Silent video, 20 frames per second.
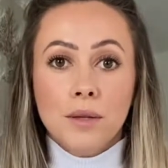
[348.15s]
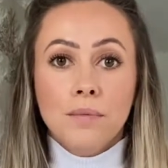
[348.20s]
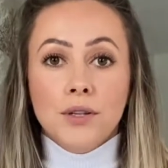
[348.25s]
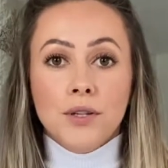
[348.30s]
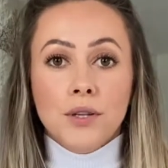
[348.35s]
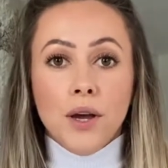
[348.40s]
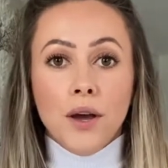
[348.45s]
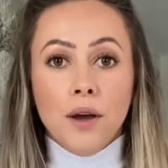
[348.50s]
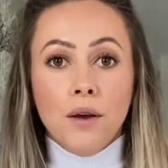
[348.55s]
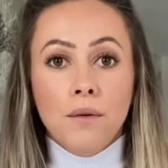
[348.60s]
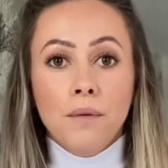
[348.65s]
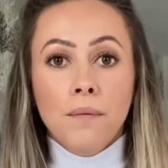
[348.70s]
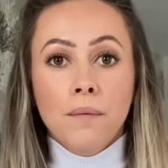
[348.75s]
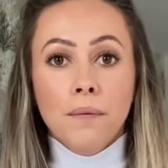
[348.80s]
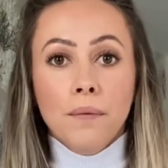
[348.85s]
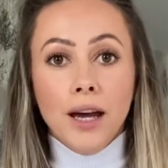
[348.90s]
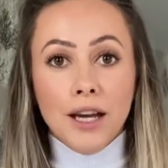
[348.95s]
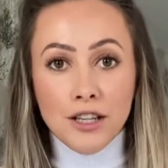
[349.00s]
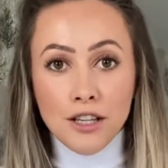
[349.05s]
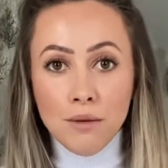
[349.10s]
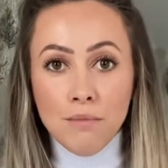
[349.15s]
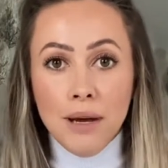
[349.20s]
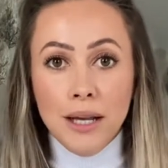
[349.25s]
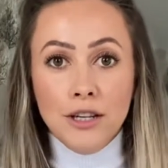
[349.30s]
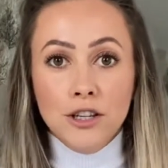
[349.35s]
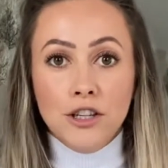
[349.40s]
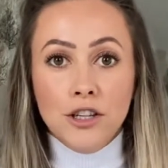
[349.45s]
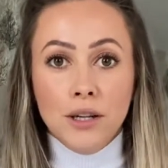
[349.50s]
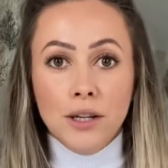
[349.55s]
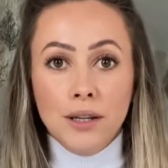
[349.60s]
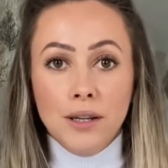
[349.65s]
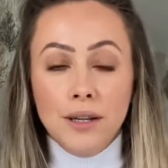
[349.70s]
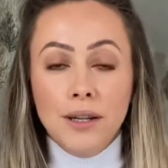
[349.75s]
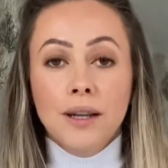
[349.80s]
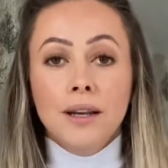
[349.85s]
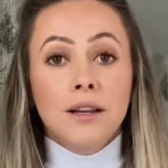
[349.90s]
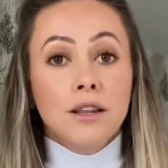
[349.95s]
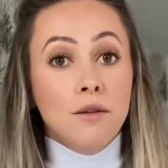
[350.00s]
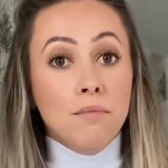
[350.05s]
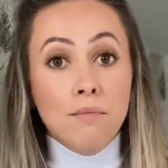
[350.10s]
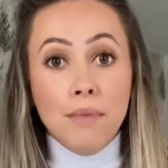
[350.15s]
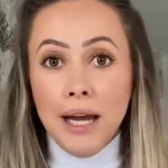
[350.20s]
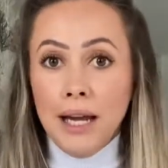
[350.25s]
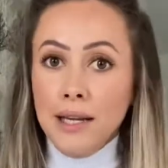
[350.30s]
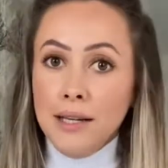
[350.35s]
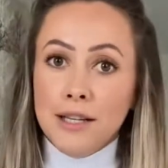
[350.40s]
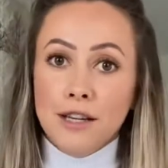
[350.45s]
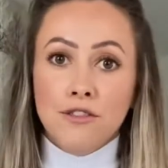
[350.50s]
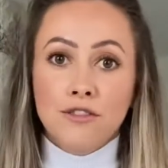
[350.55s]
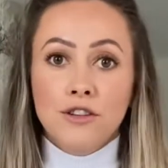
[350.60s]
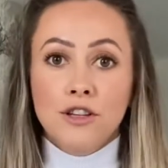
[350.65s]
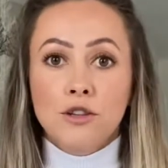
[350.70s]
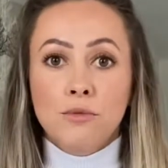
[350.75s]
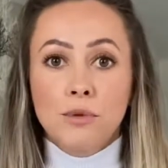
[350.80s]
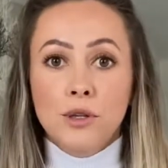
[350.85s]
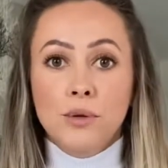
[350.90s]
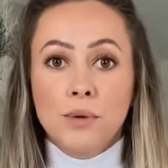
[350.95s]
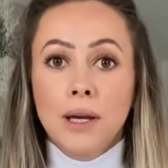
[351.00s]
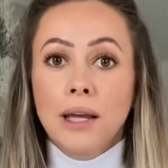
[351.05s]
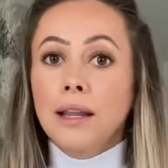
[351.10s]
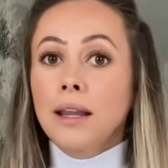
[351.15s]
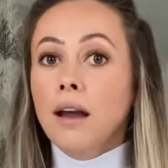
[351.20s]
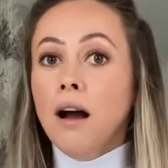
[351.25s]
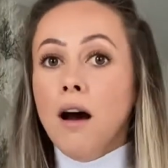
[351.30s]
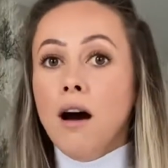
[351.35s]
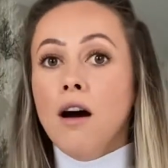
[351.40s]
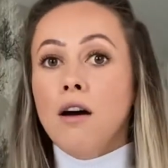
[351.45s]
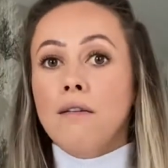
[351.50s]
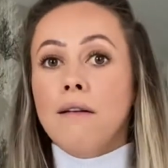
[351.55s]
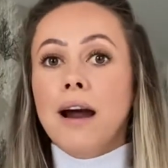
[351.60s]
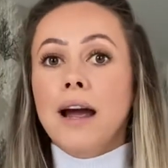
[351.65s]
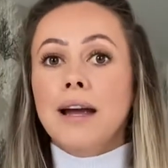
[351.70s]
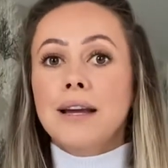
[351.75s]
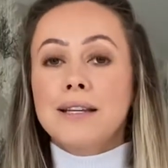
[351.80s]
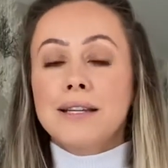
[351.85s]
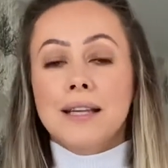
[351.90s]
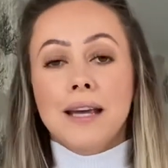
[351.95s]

So as I mentioned, the main difference between the RX